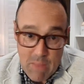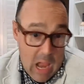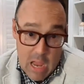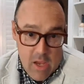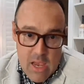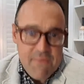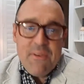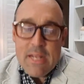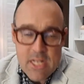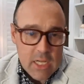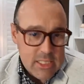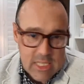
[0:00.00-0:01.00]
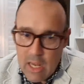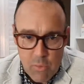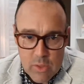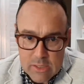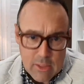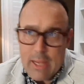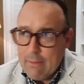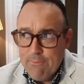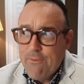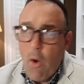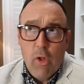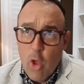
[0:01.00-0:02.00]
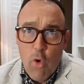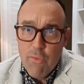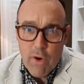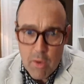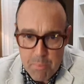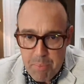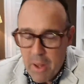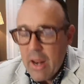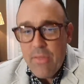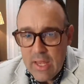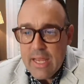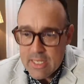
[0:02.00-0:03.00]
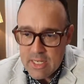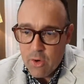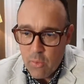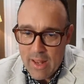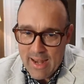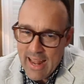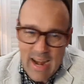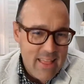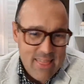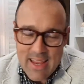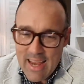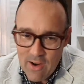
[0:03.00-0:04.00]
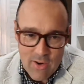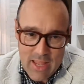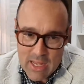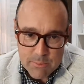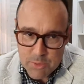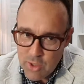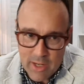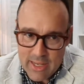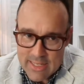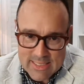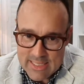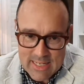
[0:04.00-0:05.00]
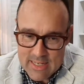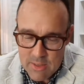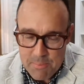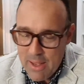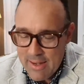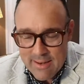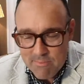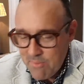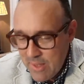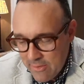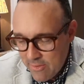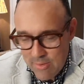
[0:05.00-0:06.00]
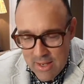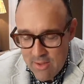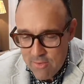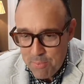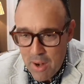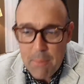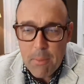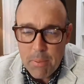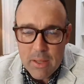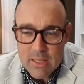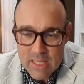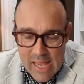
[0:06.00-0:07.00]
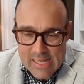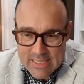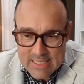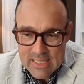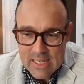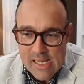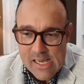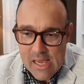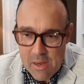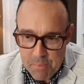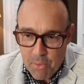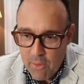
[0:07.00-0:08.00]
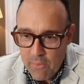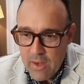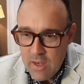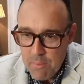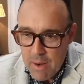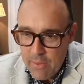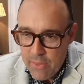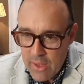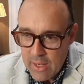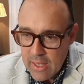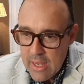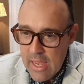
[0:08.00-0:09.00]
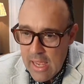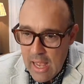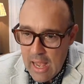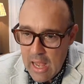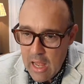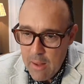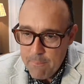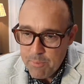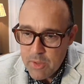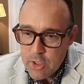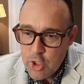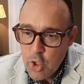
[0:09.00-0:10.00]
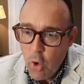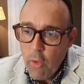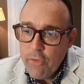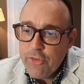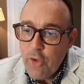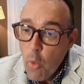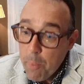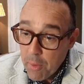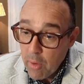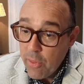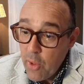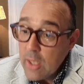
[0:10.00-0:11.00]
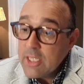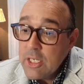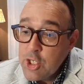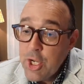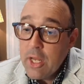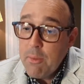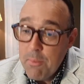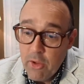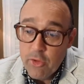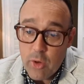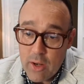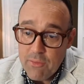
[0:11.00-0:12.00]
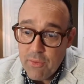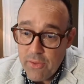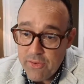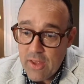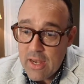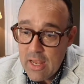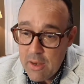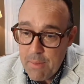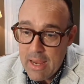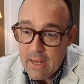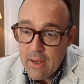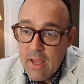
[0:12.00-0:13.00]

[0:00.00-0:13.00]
If he doesn't, I wouldn't fall over, but I think he's going to win. And I think Eric Adams running as an independent is probably less important than you might think. Joel Soper, thoughts on Janet Mills running for the Senate in Maine?